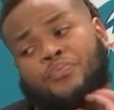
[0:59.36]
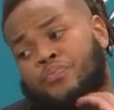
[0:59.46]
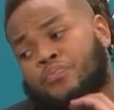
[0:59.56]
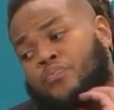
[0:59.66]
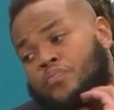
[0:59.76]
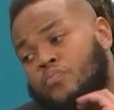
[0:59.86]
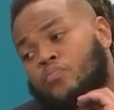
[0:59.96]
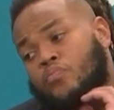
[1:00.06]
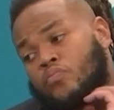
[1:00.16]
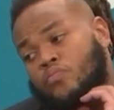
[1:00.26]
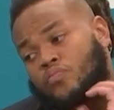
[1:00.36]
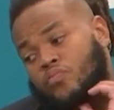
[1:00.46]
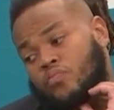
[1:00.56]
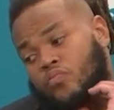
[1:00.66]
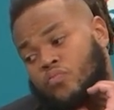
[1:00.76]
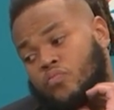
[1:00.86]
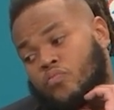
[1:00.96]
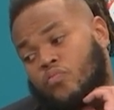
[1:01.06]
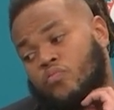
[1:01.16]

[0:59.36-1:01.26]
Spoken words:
[no speech]